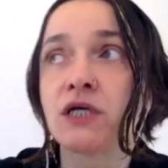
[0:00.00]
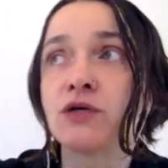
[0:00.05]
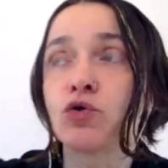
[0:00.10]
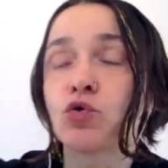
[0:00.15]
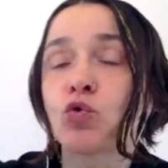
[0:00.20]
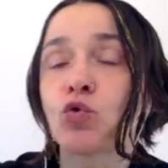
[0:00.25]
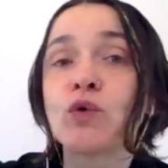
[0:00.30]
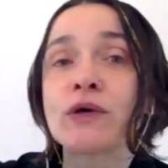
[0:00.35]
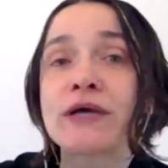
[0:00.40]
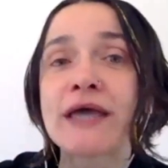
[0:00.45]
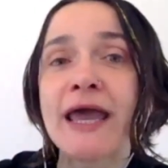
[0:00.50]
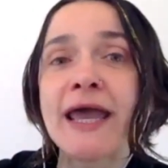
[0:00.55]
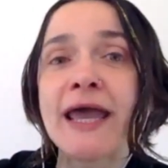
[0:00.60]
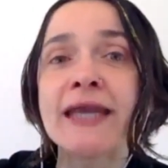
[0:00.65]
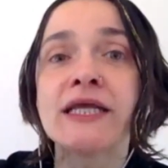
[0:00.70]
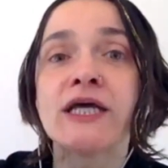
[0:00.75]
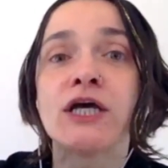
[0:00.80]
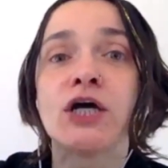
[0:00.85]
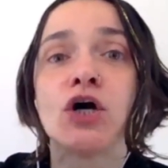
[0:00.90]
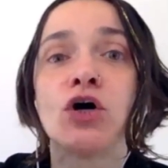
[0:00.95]
who
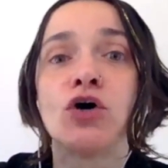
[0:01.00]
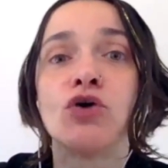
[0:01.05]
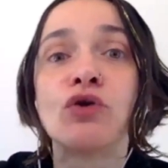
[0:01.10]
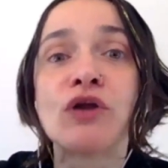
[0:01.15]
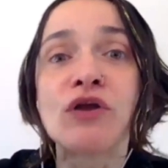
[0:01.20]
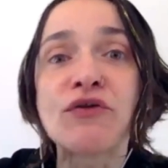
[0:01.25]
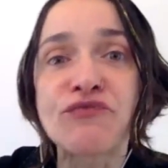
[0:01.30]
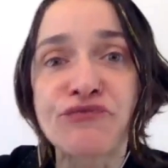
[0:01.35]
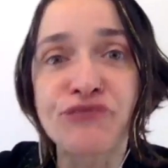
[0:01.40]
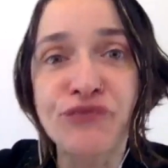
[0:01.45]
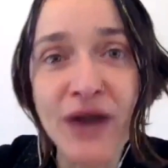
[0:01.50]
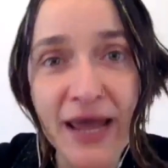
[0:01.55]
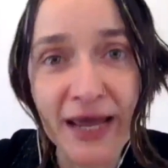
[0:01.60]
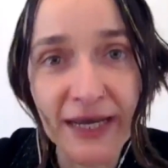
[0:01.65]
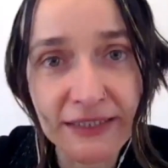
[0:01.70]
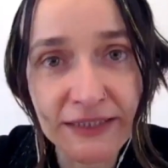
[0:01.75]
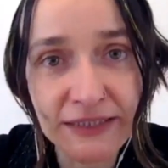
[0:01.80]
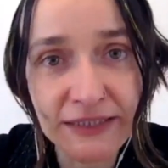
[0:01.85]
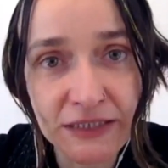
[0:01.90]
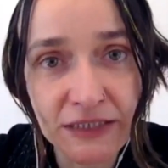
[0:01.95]
can
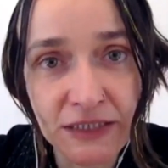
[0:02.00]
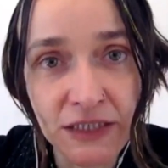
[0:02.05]
reflect,